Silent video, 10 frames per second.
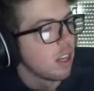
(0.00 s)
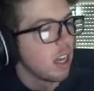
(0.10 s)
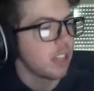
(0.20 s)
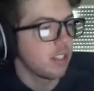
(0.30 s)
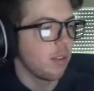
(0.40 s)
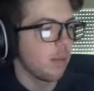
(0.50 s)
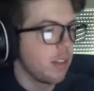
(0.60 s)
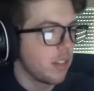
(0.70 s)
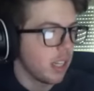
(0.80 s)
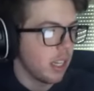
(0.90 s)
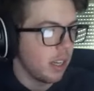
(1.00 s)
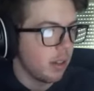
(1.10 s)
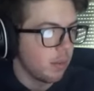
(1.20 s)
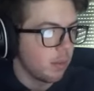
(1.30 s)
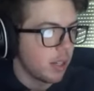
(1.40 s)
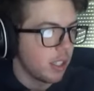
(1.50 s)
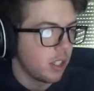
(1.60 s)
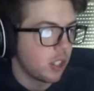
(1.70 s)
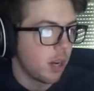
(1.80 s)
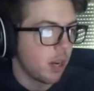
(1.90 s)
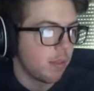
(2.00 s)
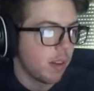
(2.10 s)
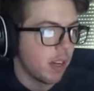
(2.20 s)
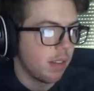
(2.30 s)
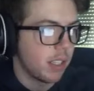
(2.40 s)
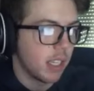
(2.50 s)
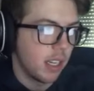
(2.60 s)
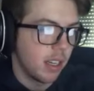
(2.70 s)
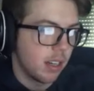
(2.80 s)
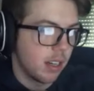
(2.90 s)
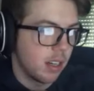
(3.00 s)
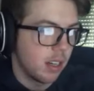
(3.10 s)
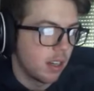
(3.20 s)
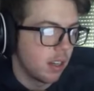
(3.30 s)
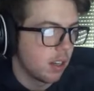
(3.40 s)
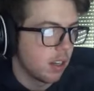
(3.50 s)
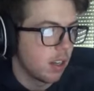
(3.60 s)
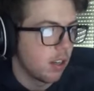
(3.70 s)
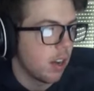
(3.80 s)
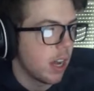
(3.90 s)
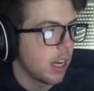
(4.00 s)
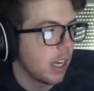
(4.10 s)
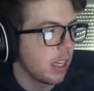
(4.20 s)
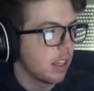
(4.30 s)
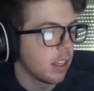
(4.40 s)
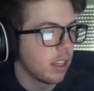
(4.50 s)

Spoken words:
and so when you say 1 sharp 5, is that you're not adding